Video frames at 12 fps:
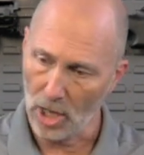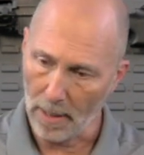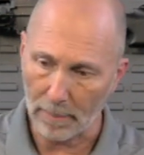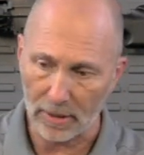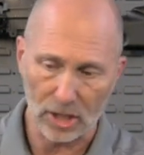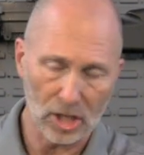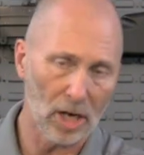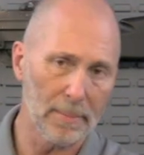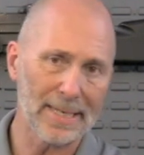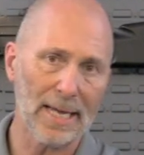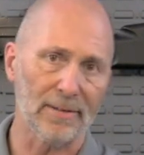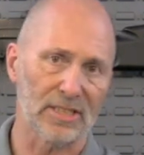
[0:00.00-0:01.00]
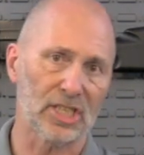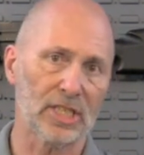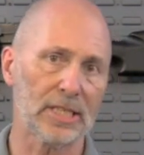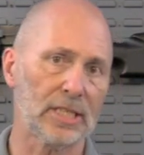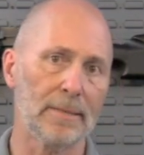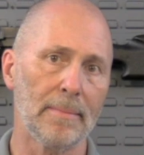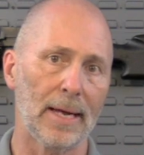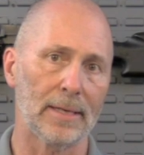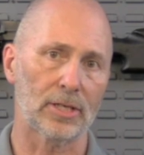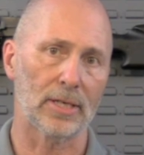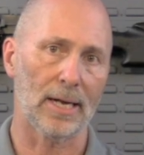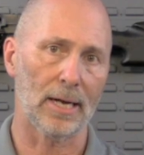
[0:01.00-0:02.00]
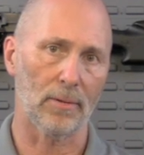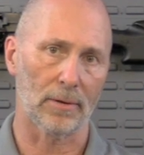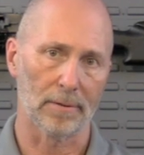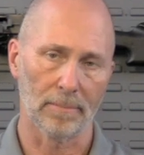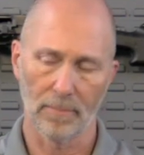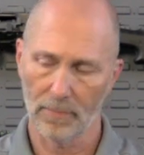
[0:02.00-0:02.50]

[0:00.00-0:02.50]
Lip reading: but it's coming out at 60 miles an hour.